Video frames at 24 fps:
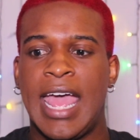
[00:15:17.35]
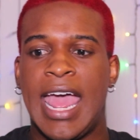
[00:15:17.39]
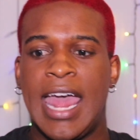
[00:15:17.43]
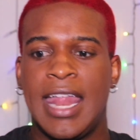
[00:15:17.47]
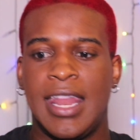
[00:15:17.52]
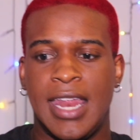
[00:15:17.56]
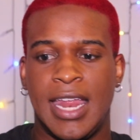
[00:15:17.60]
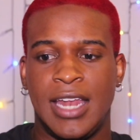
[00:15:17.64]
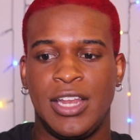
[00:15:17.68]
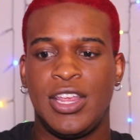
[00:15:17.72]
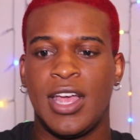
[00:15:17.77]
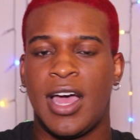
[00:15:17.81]

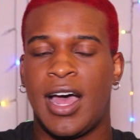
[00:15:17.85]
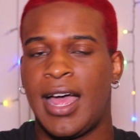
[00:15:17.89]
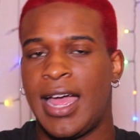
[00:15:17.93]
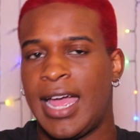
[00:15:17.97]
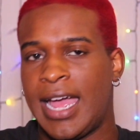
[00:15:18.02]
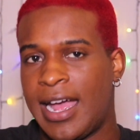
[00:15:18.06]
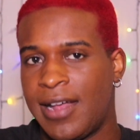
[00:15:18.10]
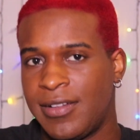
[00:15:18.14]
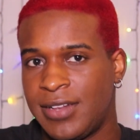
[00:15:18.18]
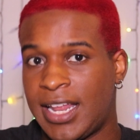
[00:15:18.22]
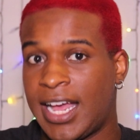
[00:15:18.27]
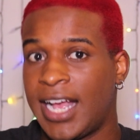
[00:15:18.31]
and then y'all
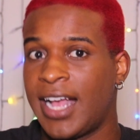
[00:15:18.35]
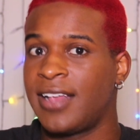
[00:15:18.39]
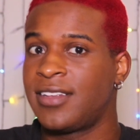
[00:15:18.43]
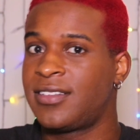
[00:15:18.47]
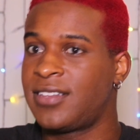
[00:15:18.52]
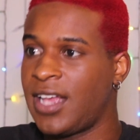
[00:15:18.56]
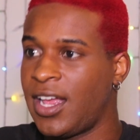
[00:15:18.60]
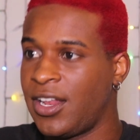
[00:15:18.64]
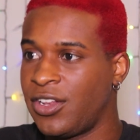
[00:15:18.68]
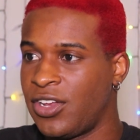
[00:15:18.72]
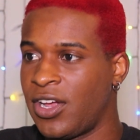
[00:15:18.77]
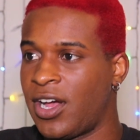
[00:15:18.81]
have, like I
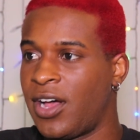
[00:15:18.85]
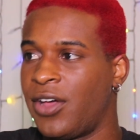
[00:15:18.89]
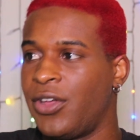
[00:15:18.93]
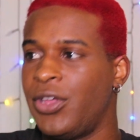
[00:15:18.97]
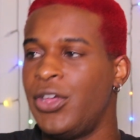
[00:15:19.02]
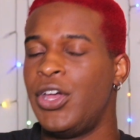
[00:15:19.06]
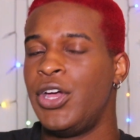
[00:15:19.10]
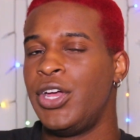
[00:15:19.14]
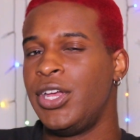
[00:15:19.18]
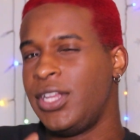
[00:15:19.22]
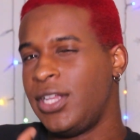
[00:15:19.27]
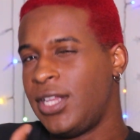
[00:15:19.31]
said,
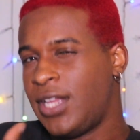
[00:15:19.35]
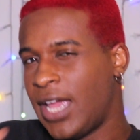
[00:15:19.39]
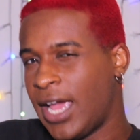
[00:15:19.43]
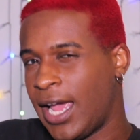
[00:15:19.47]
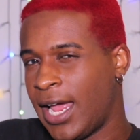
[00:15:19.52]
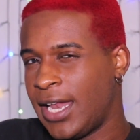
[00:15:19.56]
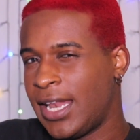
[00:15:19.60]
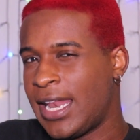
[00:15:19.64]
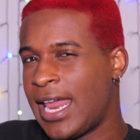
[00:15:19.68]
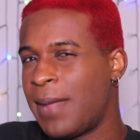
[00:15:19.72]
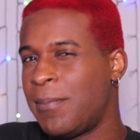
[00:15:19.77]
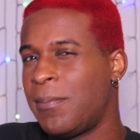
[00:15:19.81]
y'all get
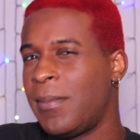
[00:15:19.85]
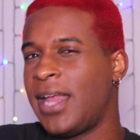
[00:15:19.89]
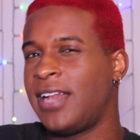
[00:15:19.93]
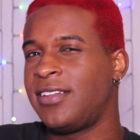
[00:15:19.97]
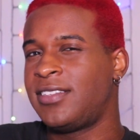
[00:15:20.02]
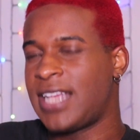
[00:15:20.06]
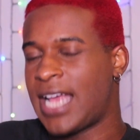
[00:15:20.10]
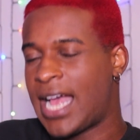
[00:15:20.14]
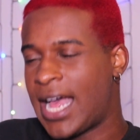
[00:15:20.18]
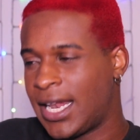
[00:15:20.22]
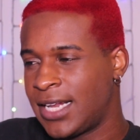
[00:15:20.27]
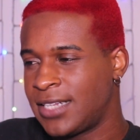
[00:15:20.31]
in that
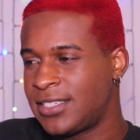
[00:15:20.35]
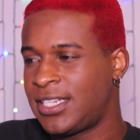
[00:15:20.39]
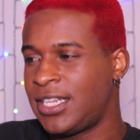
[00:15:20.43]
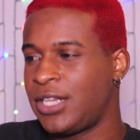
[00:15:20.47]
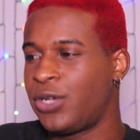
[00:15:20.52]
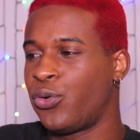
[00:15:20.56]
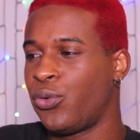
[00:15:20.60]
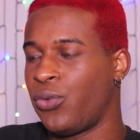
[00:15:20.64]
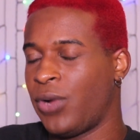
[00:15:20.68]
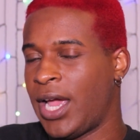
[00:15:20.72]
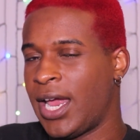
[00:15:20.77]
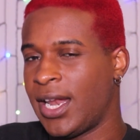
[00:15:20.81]
mentality
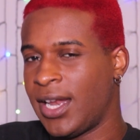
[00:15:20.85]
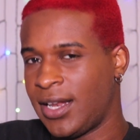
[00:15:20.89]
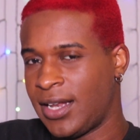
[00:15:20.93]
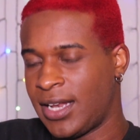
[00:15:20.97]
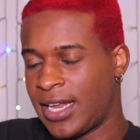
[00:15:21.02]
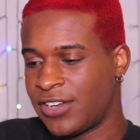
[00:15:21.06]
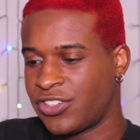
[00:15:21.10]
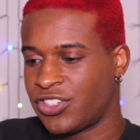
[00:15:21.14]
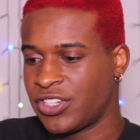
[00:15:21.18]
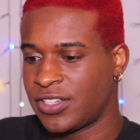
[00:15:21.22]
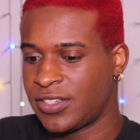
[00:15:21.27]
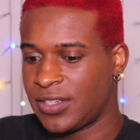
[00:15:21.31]
creating
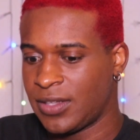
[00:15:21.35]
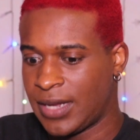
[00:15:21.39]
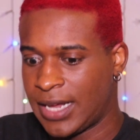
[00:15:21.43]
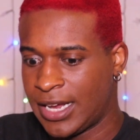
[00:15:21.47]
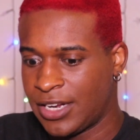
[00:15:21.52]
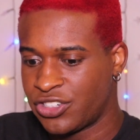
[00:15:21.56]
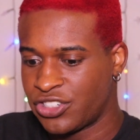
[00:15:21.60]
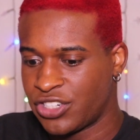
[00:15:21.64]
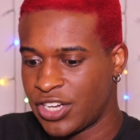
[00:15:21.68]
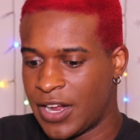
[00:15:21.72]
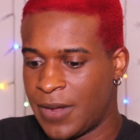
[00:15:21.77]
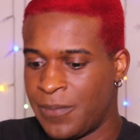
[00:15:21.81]

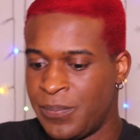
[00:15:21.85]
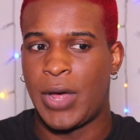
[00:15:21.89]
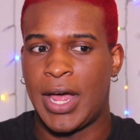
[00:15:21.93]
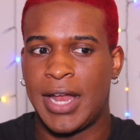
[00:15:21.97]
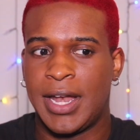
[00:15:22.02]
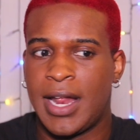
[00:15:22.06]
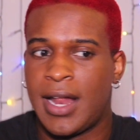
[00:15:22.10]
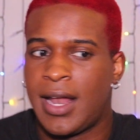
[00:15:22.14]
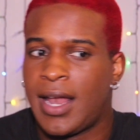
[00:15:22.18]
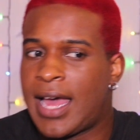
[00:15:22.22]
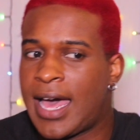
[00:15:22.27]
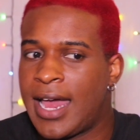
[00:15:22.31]
legislation,
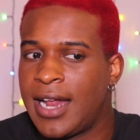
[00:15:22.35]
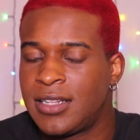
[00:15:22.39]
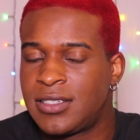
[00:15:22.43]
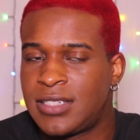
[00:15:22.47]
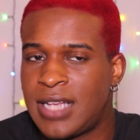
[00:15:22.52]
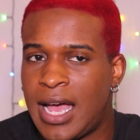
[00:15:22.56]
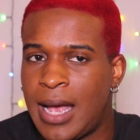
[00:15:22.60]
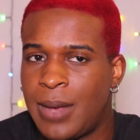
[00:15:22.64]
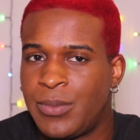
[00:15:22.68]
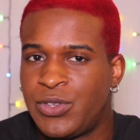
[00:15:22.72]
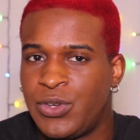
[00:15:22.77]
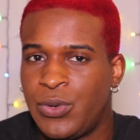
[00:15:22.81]
and a lot of
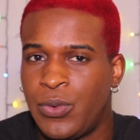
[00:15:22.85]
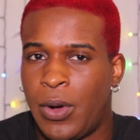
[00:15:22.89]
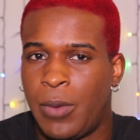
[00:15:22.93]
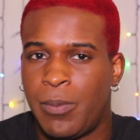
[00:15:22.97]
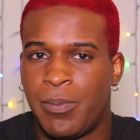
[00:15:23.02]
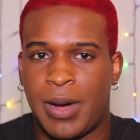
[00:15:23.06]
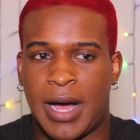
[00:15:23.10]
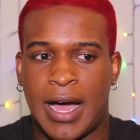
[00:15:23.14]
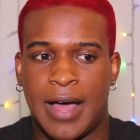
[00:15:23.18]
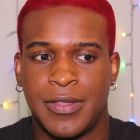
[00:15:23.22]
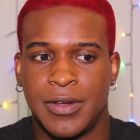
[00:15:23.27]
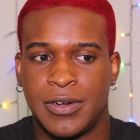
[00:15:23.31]
times you
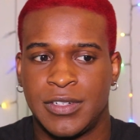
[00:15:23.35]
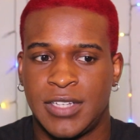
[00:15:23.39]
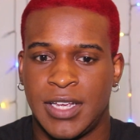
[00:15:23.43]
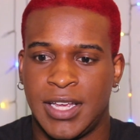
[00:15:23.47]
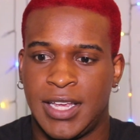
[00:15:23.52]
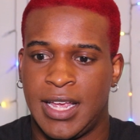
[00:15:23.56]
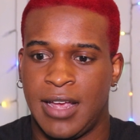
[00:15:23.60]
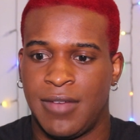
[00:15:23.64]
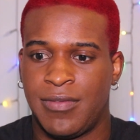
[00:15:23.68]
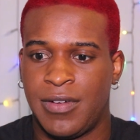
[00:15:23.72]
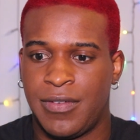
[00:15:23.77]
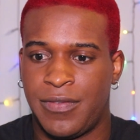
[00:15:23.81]
won't bother to
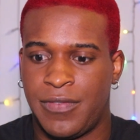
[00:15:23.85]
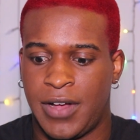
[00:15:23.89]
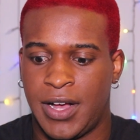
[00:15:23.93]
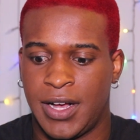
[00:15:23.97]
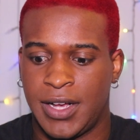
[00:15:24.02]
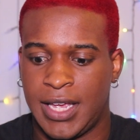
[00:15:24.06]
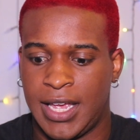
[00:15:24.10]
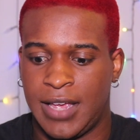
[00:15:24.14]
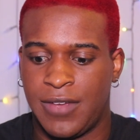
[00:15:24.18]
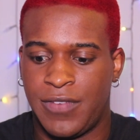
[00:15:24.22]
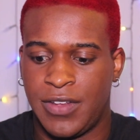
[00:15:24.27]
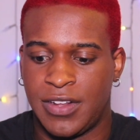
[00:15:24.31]
give a
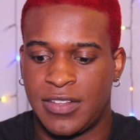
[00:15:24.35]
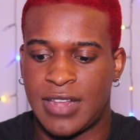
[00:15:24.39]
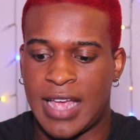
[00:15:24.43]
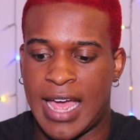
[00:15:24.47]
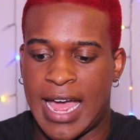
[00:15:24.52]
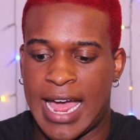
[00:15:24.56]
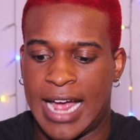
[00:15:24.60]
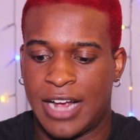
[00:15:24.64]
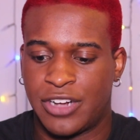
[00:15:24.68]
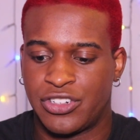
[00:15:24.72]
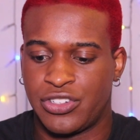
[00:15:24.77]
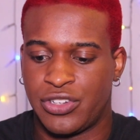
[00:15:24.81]
fuck if it's
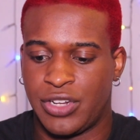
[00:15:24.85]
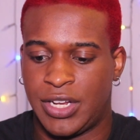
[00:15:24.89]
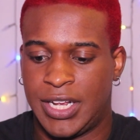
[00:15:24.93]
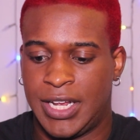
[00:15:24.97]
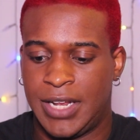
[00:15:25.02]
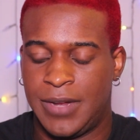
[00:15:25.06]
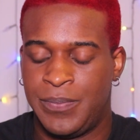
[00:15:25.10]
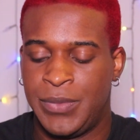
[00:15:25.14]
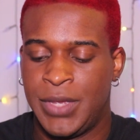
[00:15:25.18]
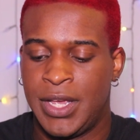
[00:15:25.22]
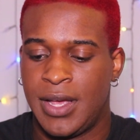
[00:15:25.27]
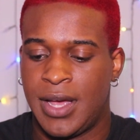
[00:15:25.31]

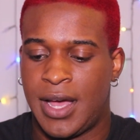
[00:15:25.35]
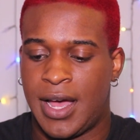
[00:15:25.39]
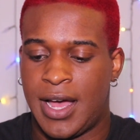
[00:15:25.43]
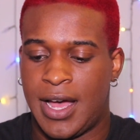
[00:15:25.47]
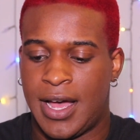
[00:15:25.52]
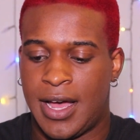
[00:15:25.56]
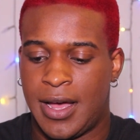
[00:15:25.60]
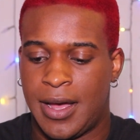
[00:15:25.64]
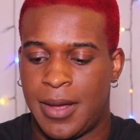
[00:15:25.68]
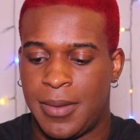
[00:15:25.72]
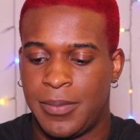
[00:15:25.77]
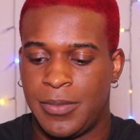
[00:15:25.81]
actually
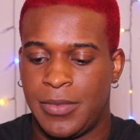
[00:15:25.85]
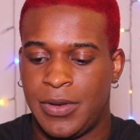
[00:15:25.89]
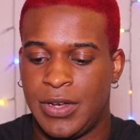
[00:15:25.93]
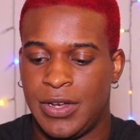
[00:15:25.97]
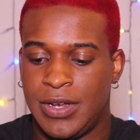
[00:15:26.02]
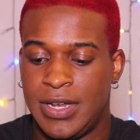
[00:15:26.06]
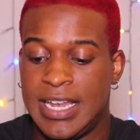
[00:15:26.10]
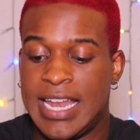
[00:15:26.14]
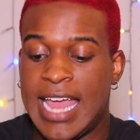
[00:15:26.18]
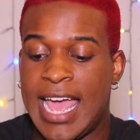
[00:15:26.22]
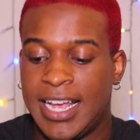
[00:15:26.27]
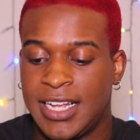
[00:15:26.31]

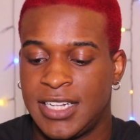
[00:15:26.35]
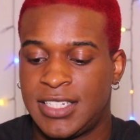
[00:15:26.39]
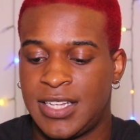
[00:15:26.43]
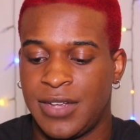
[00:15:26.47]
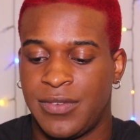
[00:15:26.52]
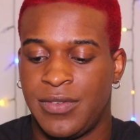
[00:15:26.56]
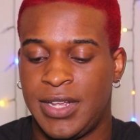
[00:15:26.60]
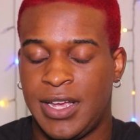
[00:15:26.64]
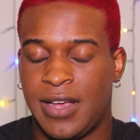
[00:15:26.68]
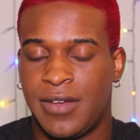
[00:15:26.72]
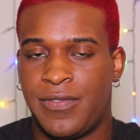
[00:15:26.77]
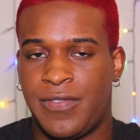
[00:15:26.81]

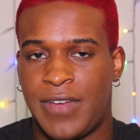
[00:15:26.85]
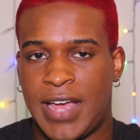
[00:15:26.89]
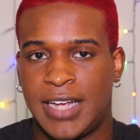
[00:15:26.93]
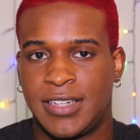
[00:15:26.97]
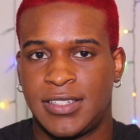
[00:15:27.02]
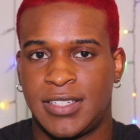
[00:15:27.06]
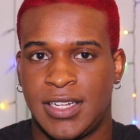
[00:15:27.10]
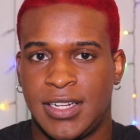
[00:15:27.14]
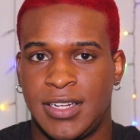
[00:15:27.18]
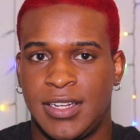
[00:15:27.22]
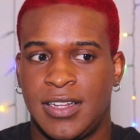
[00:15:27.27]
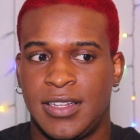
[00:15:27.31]
negatively
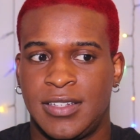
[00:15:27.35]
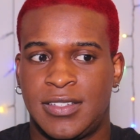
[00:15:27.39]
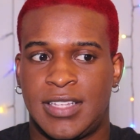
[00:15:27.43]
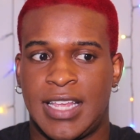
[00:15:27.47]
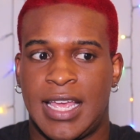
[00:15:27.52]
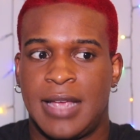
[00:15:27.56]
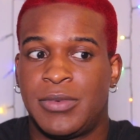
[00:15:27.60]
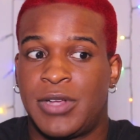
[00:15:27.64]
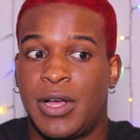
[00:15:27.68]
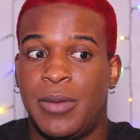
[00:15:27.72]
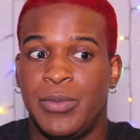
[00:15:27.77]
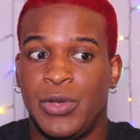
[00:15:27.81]
affecting the
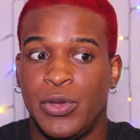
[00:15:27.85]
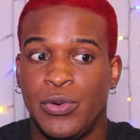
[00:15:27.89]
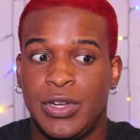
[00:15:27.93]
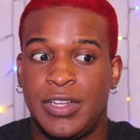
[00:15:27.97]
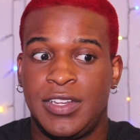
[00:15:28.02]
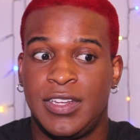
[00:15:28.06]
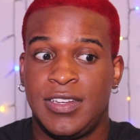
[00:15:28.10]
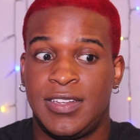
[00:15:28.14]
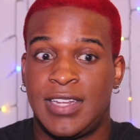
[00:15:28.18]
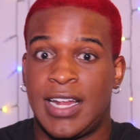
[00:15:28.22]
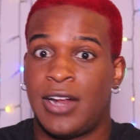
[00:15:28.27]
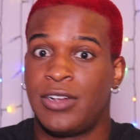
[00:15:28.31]
same
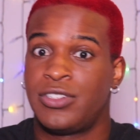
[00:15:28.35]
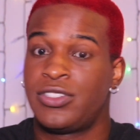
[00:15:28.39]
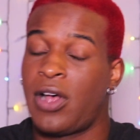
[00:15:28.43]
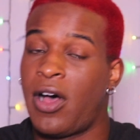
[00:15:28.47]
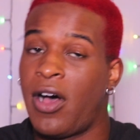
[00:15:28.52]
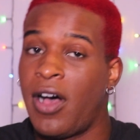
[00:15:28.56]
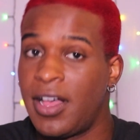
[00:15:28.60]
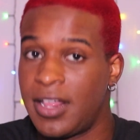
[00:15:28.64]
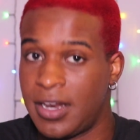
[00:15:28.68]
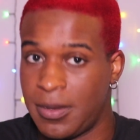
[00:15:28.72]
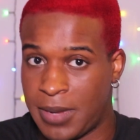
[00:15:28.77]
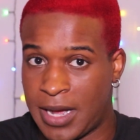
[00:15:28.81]
communities that are
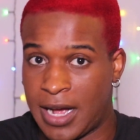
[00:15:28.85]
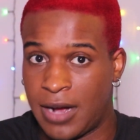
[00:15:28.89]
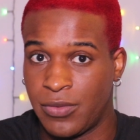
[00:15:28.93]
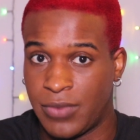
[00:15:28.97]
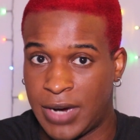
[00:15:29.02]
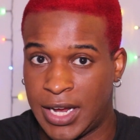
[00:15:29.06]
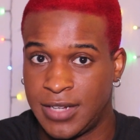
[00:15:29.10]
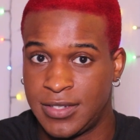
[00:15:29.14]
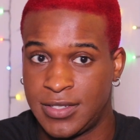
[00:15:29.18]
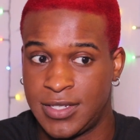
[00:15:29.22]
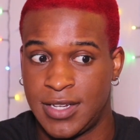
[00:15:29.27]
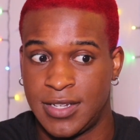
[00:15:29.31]
talking about
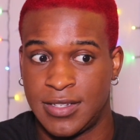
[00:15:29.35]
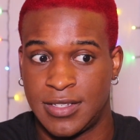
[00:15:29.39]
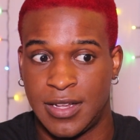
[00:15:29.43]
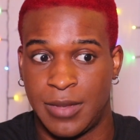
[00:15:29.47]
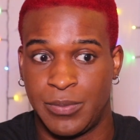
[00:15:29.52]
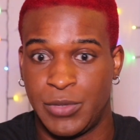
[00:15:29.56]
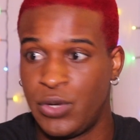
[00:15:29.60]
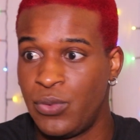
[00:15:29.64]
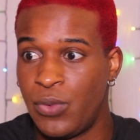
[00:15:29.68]
racism.